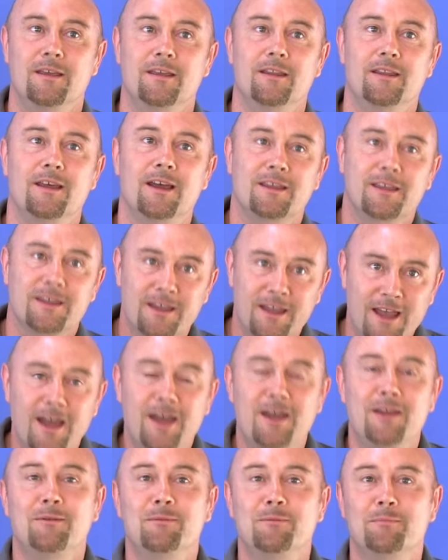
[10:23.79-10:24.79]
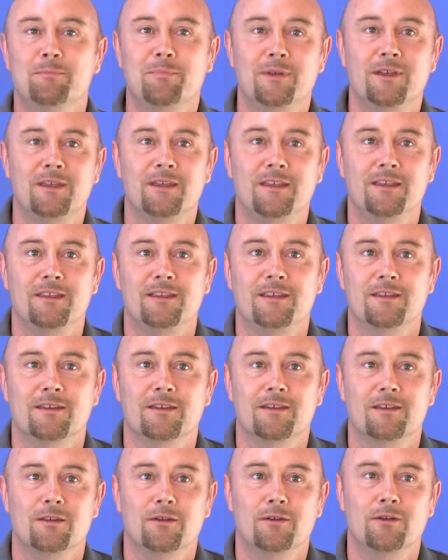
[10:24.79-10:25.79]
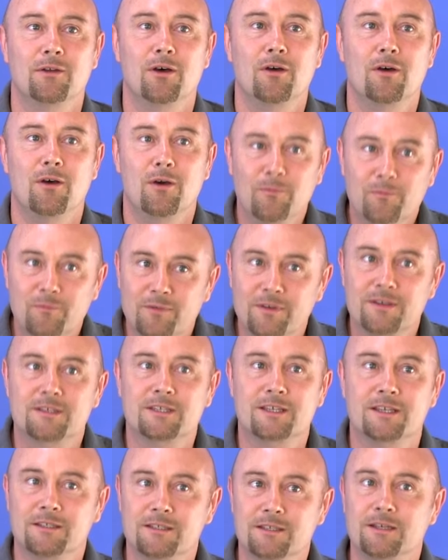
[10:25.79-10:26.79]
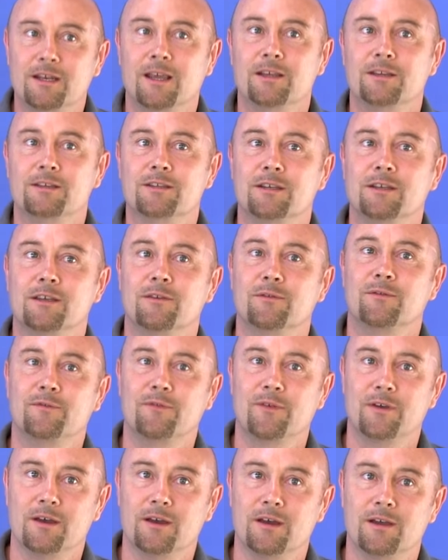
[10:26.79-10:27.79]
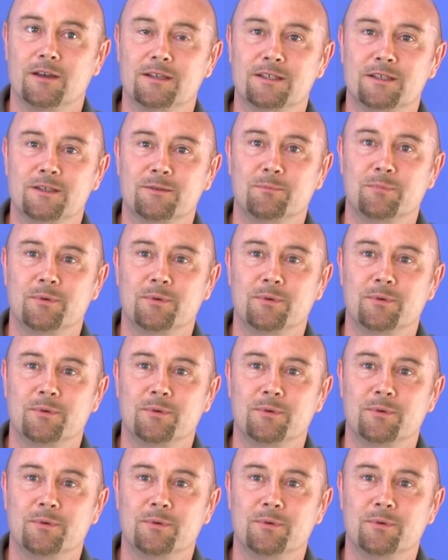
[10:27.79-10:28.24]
that can be not obvious intellectually at first,